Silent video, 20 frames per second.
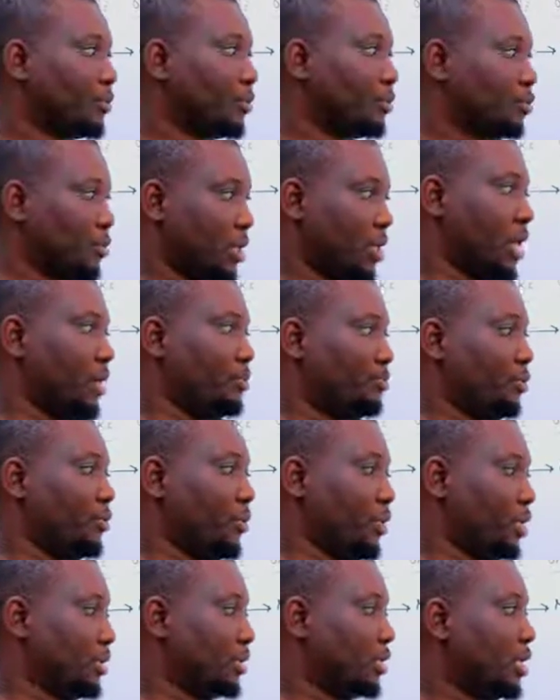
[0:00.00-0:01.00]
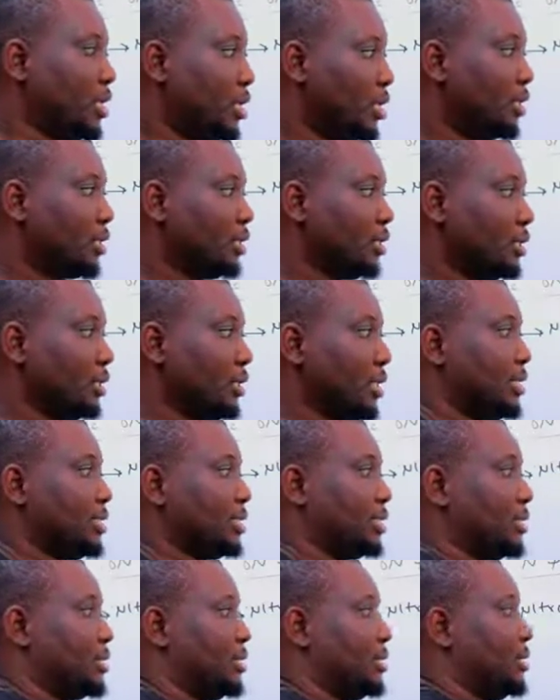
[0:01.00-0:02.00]
So at that point,
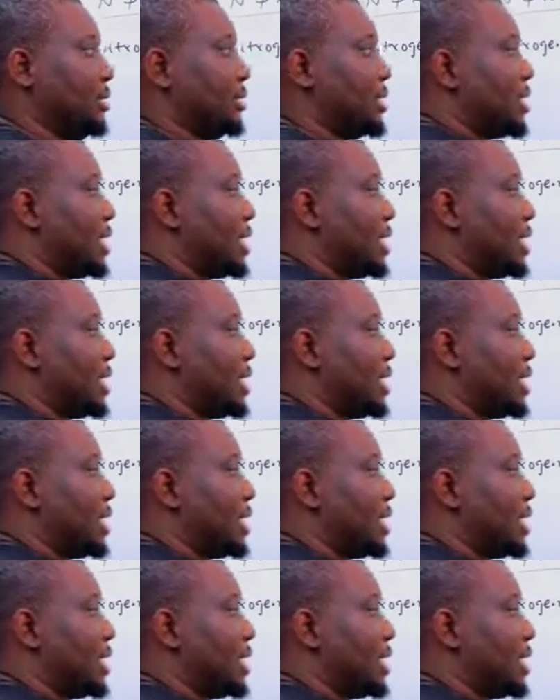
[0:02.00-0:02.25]
this